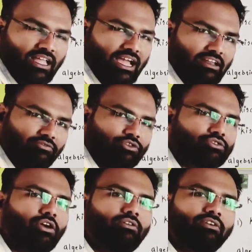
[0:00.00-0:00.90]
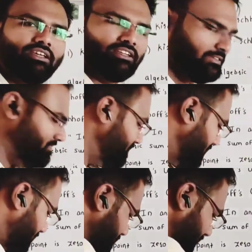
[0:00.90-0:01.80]
And for solving,
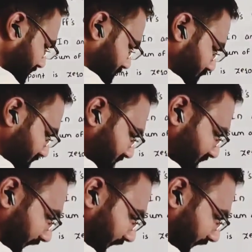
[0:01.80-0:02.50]
we can do this.